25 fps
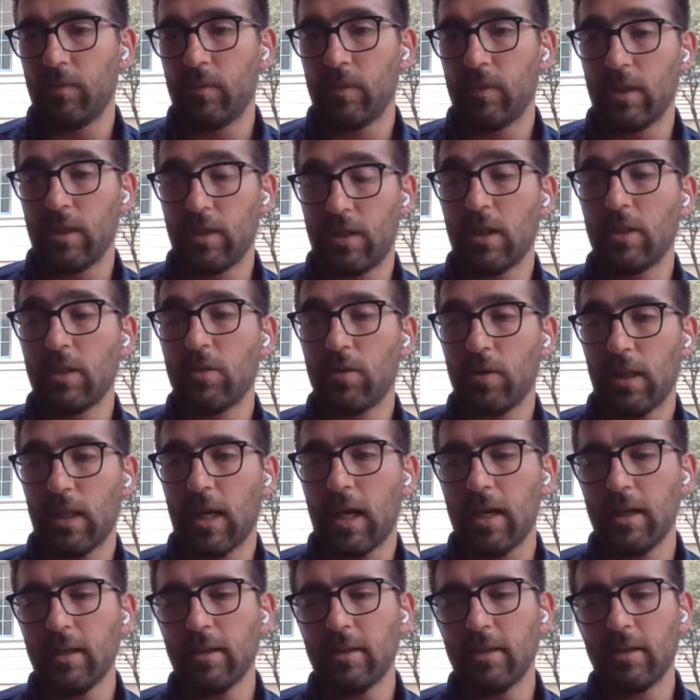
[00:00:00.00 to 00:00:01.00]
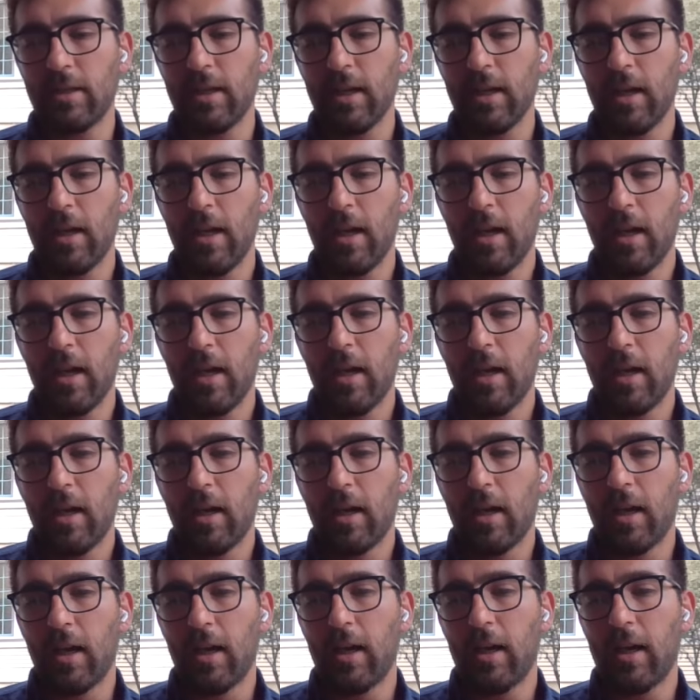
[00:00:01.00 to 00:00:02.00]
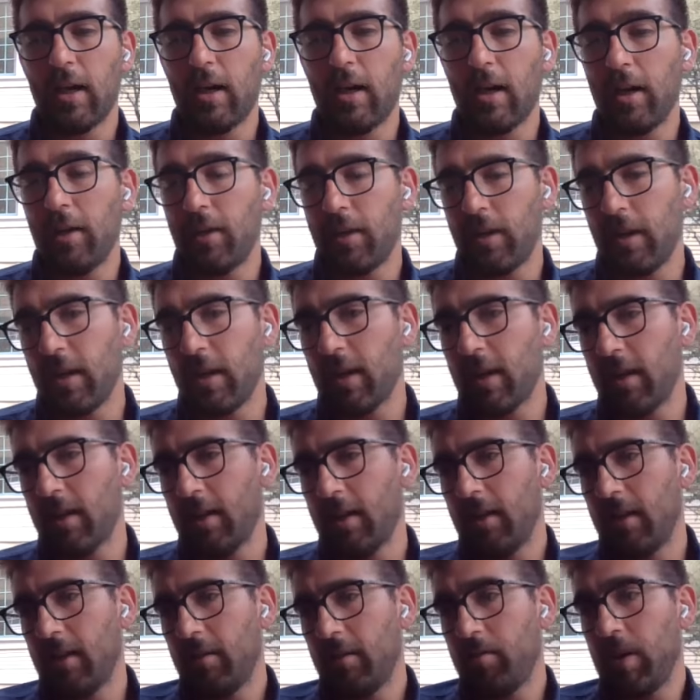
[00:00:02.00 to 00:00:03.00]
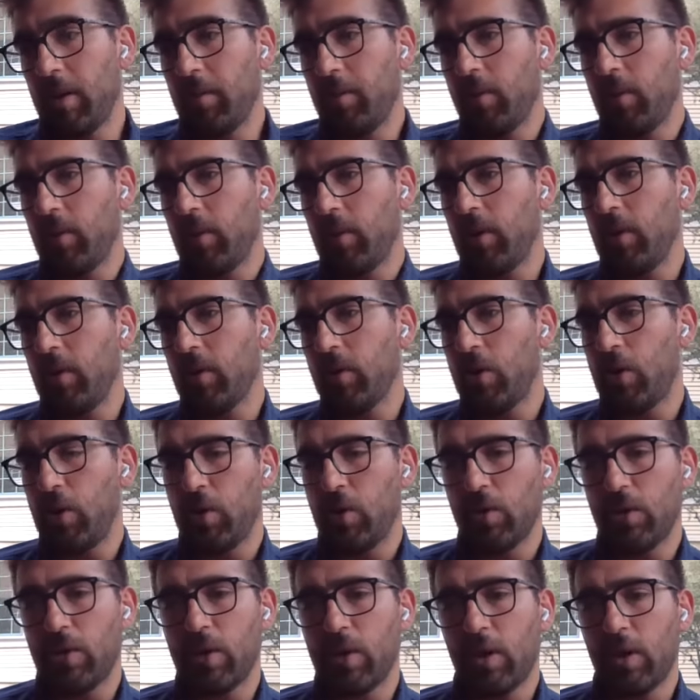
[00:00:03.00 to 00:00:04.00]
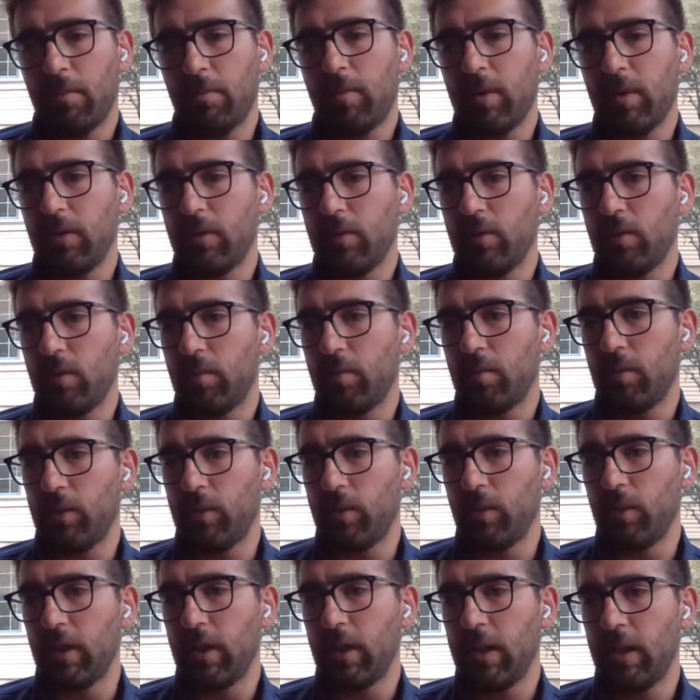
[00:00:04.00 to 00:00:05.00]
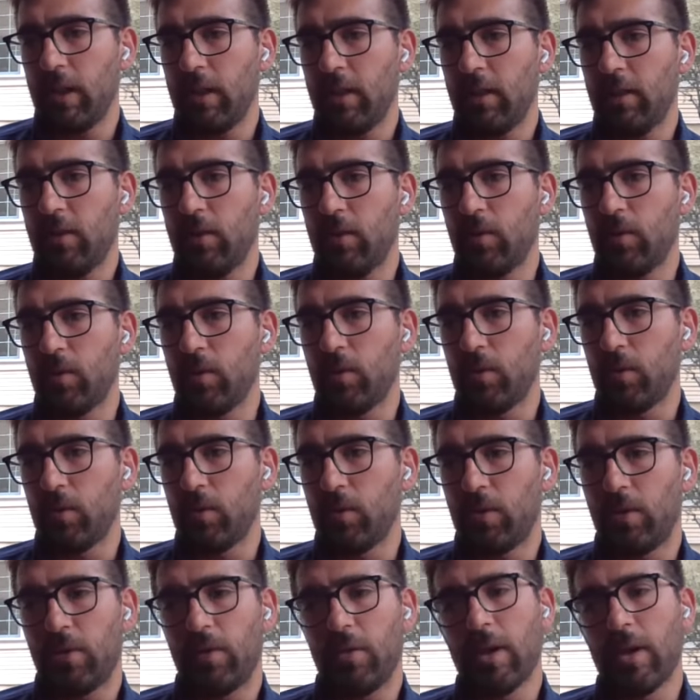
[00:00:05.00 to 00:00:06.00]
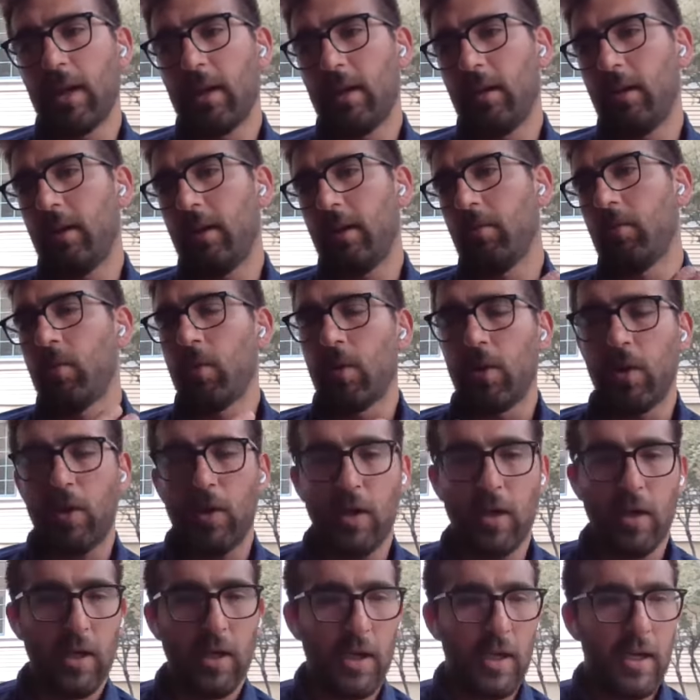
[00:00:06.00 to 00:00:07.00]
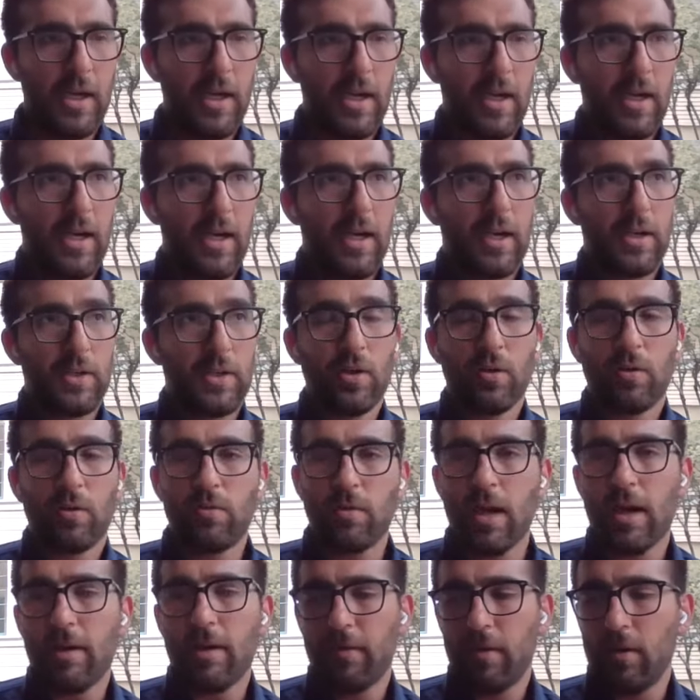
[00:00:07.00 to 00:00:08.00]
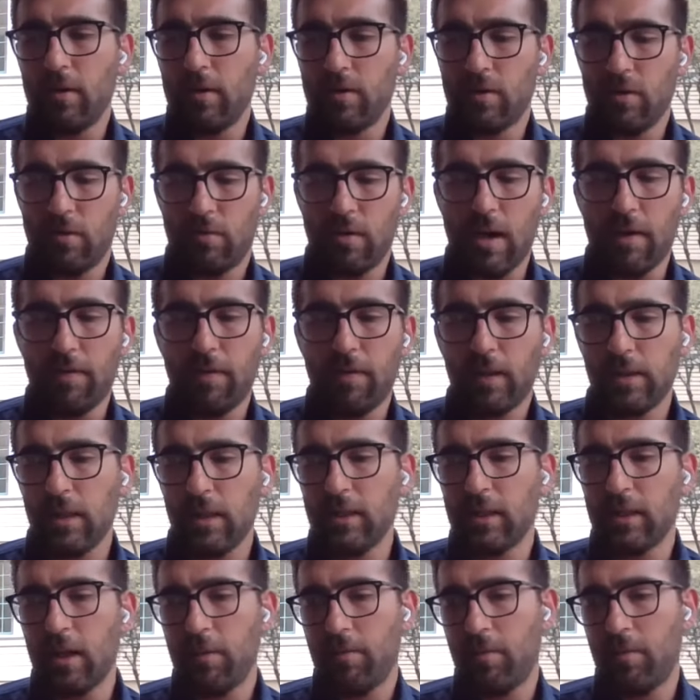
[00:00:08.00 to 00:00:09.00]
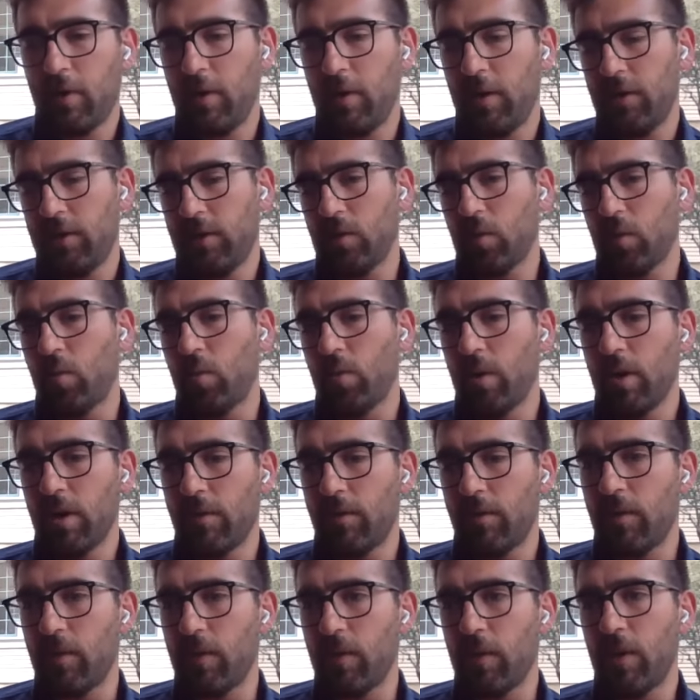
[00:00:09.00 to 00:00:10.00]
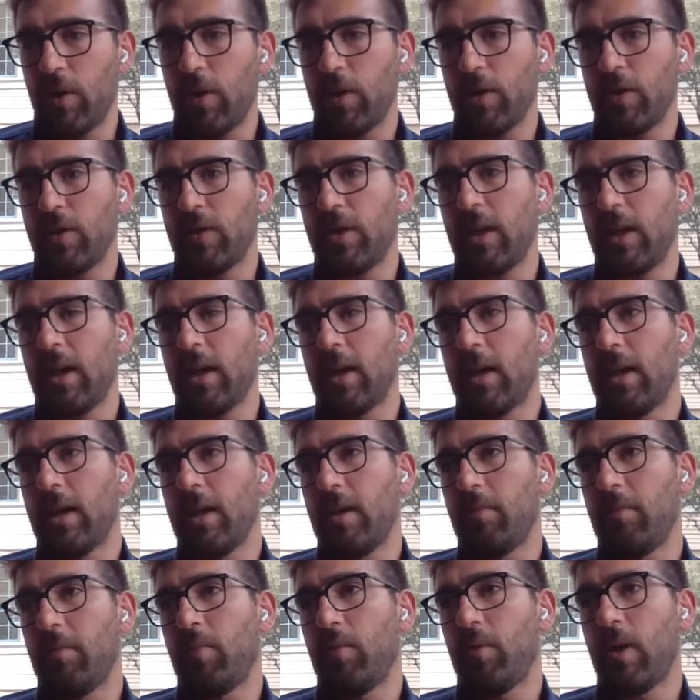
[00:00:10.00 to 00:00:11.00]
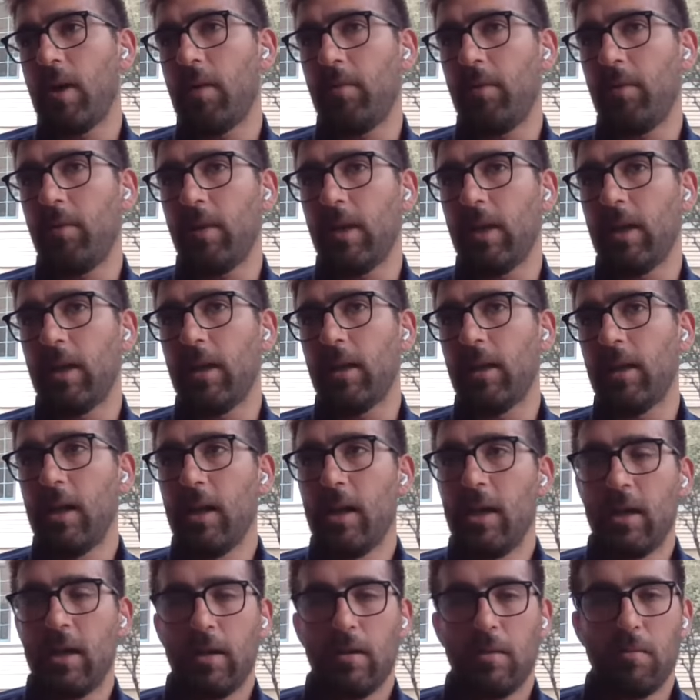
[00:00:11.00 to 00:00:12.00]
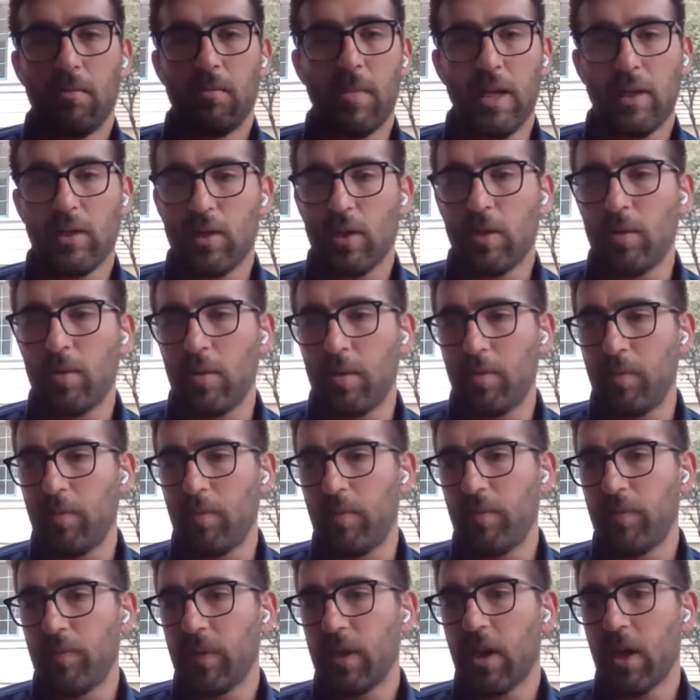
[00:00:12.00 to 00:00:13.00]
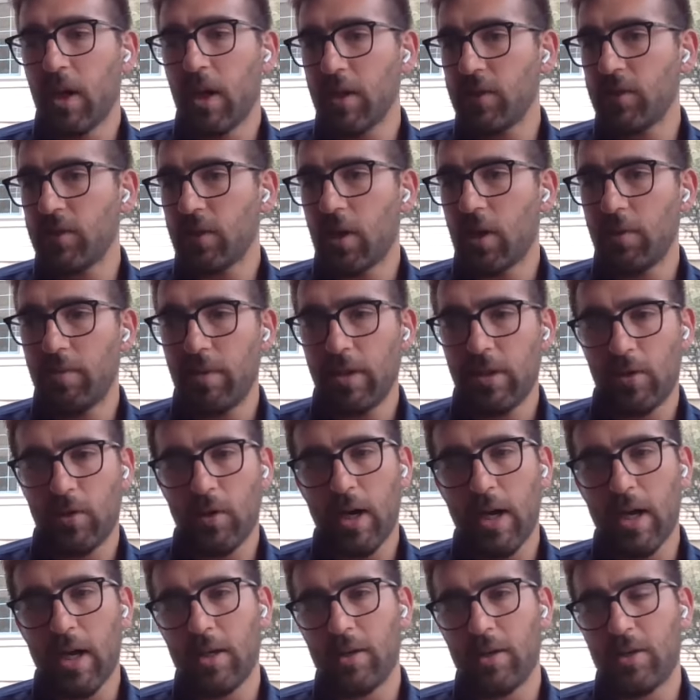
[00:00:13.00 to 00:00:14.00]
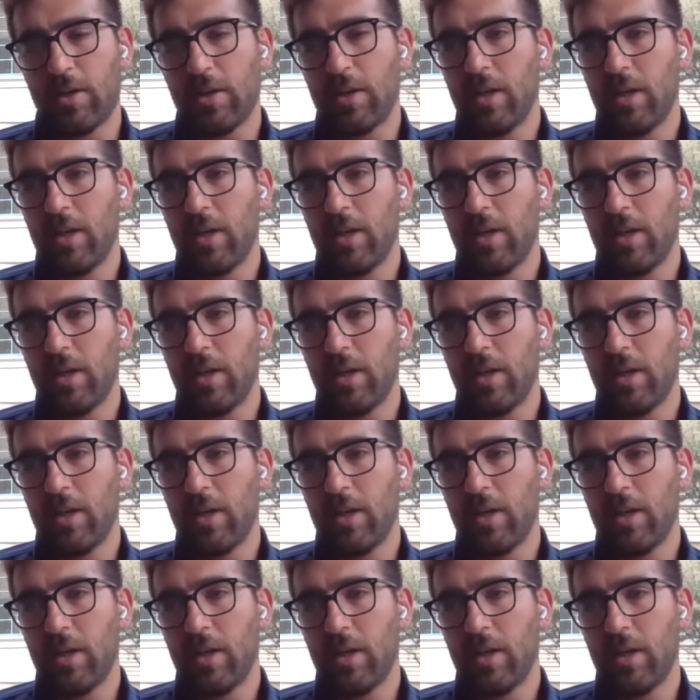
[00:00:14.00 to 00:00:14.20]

decentralized, I think people should jump into the opportunity to create a more geographically diverse workforce and probably make some cost arbitrage